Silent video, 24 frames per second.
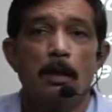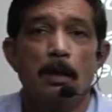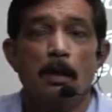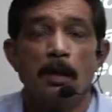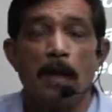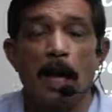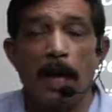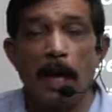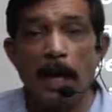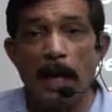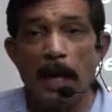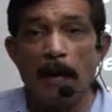
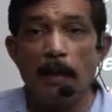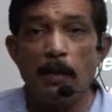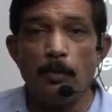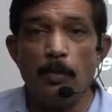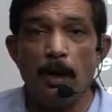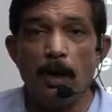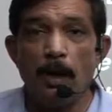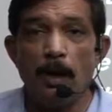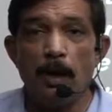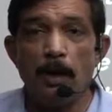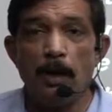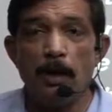the
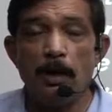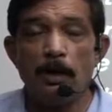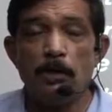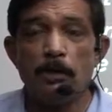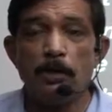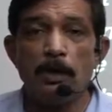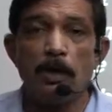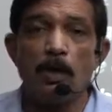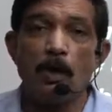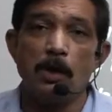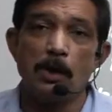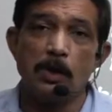animal, it
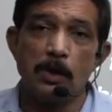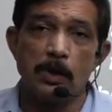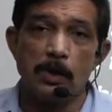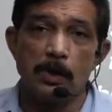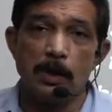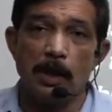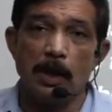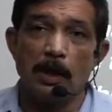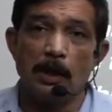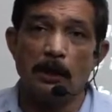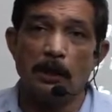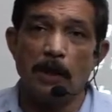will also
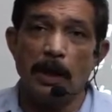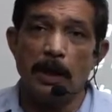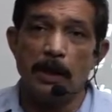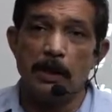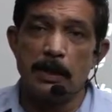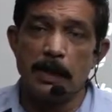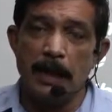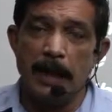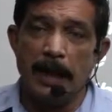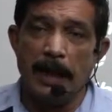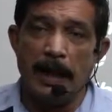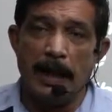take away
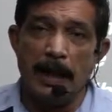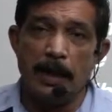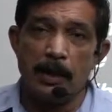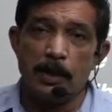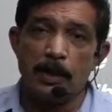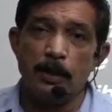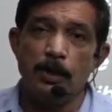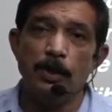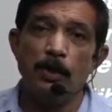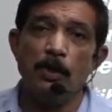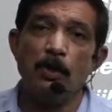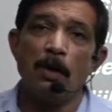its hair.
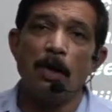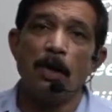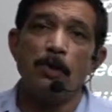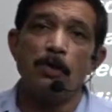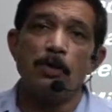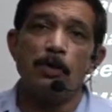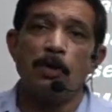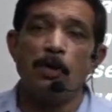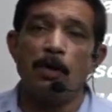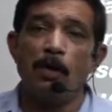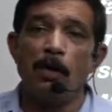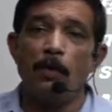So you have
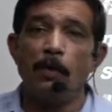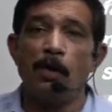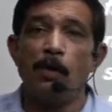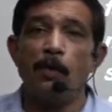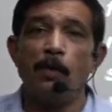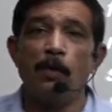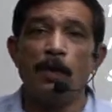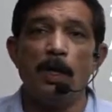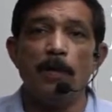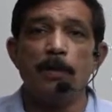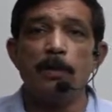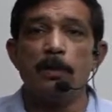to
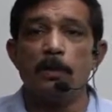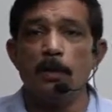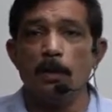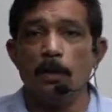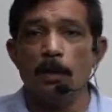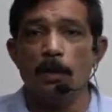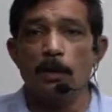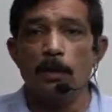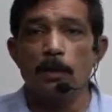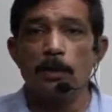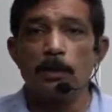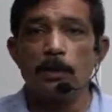remove it
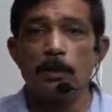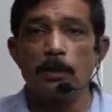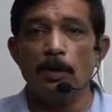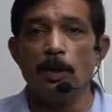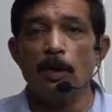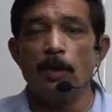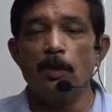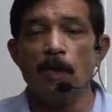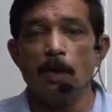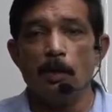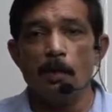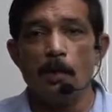
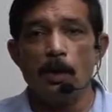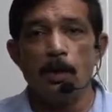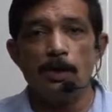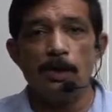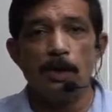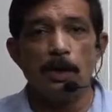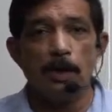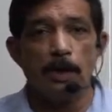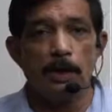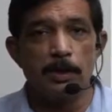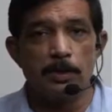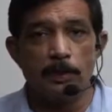slowly by
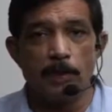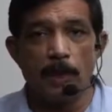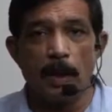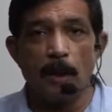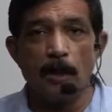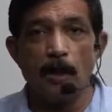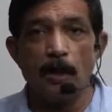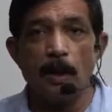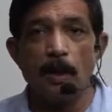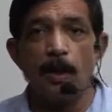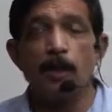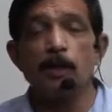washing it
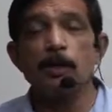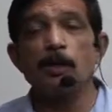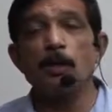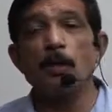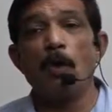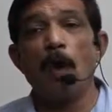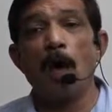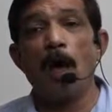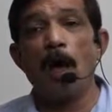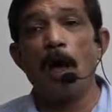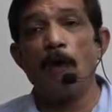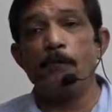regularly.
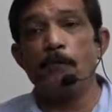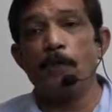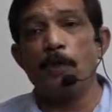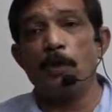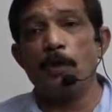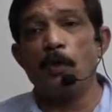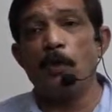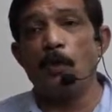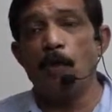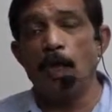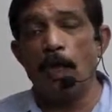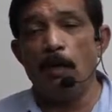So after
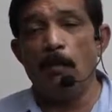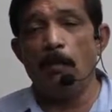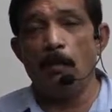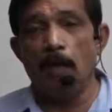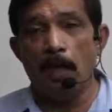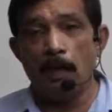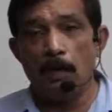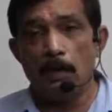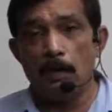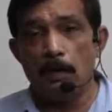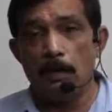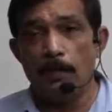1
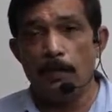month,